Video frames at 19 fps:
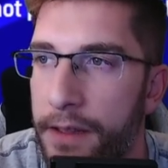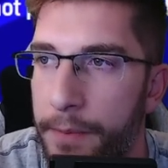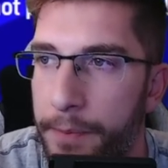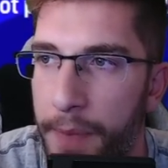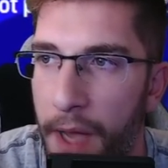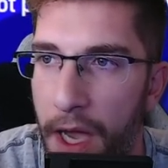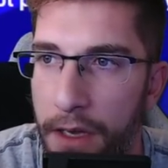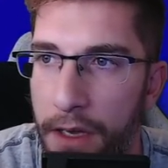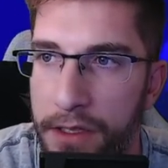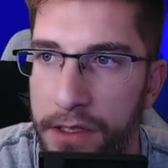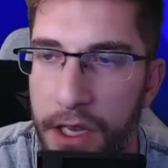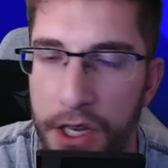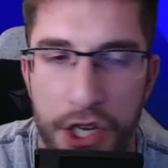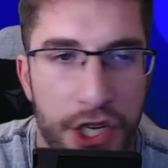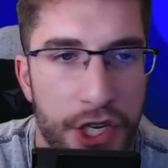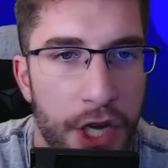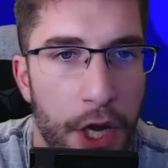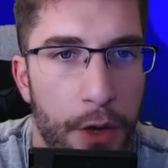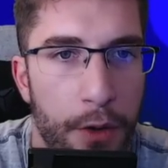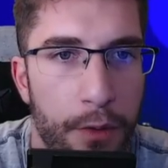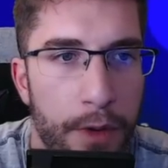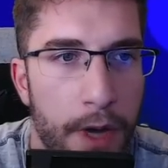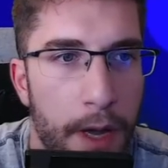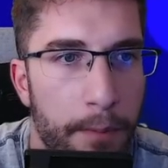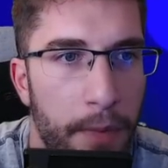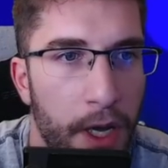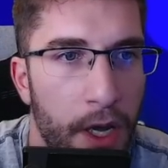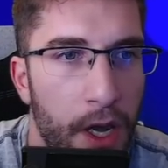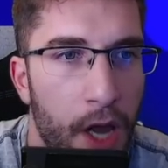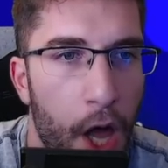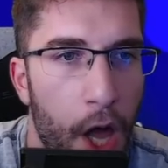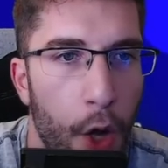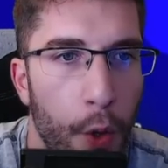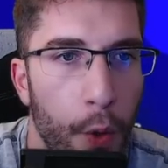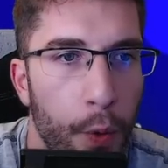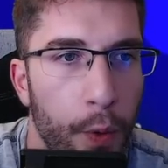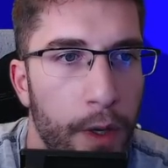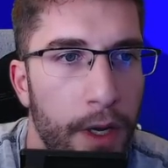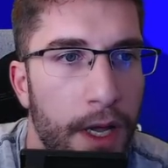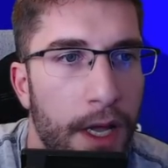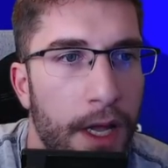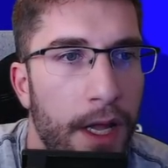the bugs shown below.